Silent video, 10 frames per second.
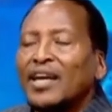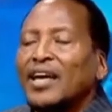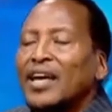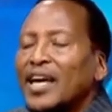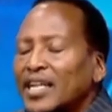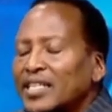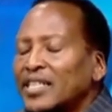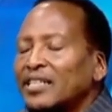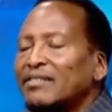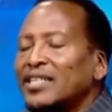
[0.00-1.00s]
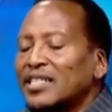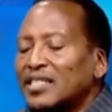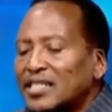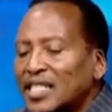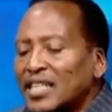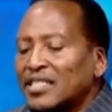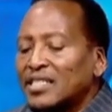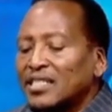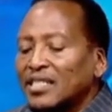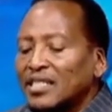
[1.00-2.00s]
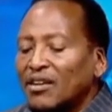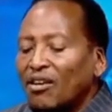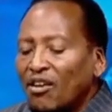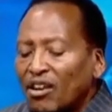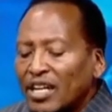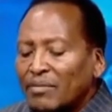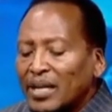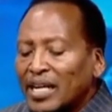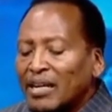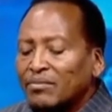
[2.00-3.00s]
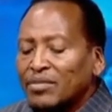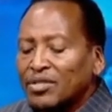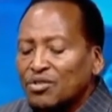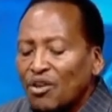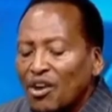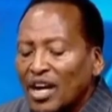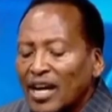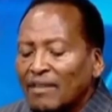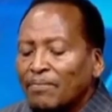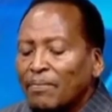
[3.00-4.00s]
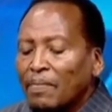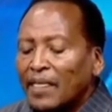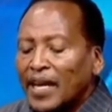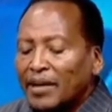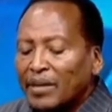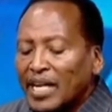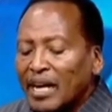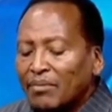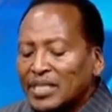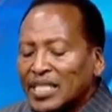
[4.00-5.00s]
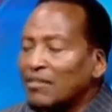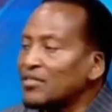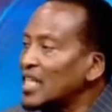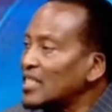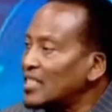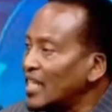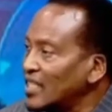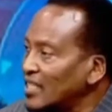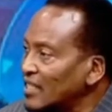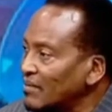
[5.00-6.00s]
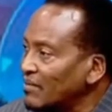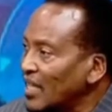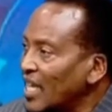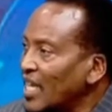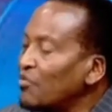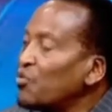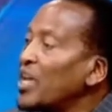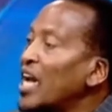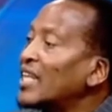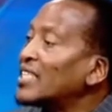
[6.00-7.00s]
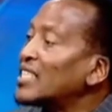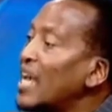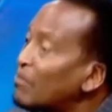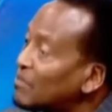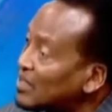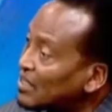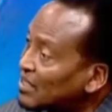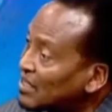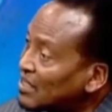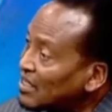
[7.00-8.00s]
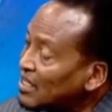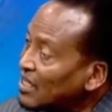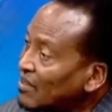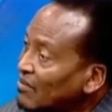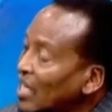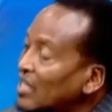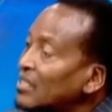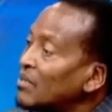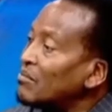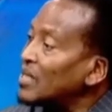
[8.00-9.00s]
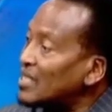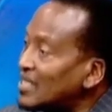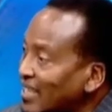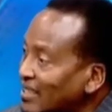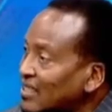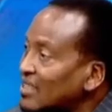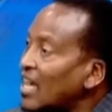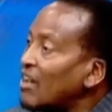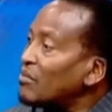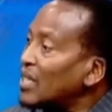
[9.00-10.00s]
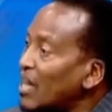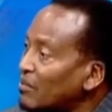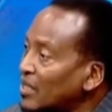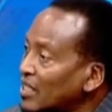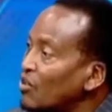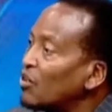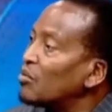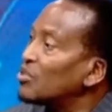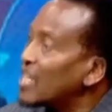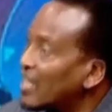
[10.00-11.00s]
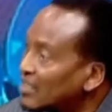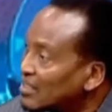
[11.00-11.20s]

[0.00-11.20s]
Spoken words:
Eddie, the state only becomes stronger and becomes self-sustaining if we accept that mistakes have been happening on both sides.